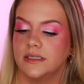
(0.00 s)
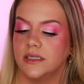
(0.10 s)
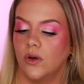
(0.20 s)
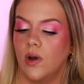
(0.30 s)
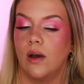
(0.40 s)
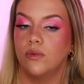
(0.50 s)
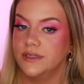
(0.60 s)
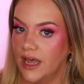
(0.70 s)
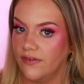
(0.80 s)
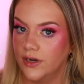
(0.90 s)
So I will
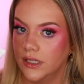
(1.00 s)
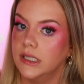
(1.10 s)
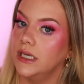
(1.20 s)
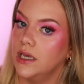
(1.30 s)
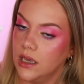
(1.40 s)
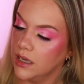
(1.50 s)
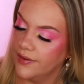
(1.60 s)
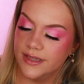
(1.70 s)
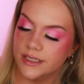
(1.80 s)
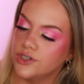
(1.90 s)
definitely
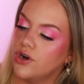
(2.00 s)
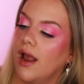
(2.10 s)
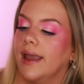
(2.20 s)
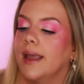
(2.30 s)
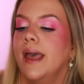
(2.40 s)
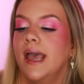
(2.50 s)
give this a try.